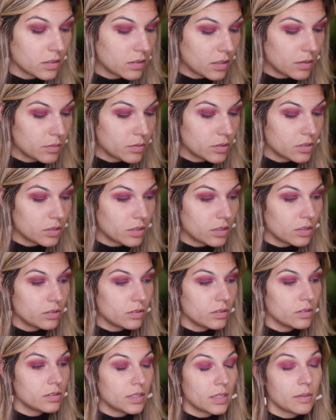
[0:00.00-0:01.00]
I'm just going to do
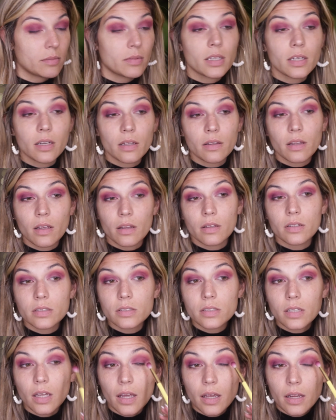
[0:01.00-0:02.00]
the same thing on the other
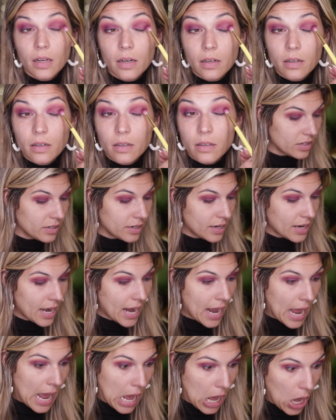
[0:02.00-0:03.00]
side.
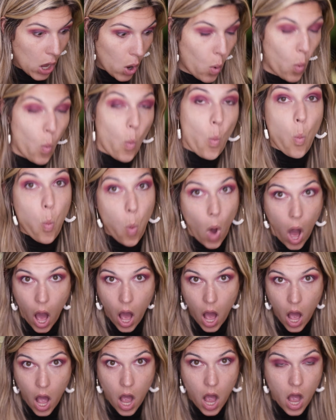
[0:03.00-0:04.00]
Now,
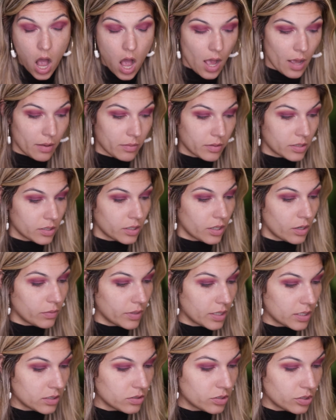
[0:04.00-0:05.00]
I'm going to go
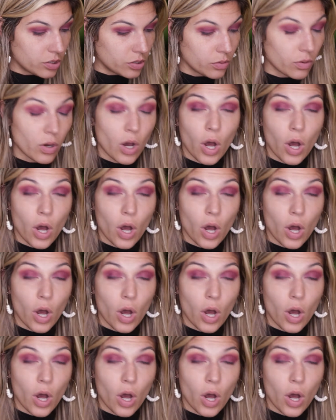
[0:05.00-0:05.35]
into